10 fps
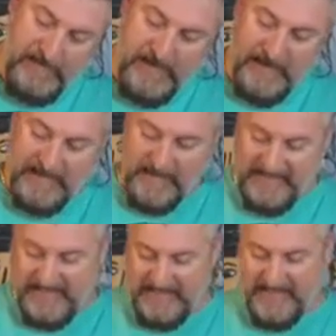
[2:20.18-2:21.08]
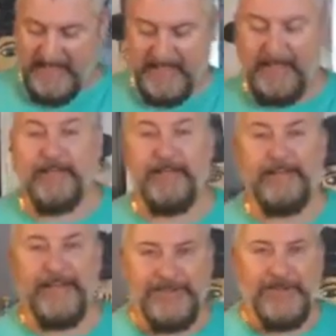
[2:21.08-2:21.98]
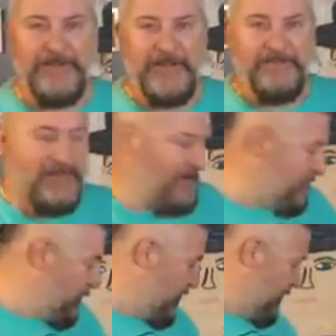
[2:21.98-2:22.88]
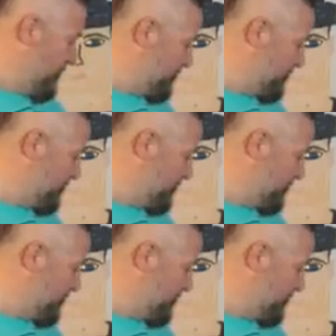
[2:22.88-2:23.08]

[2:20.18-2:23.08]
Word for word: And as they say, that's good enough for government work.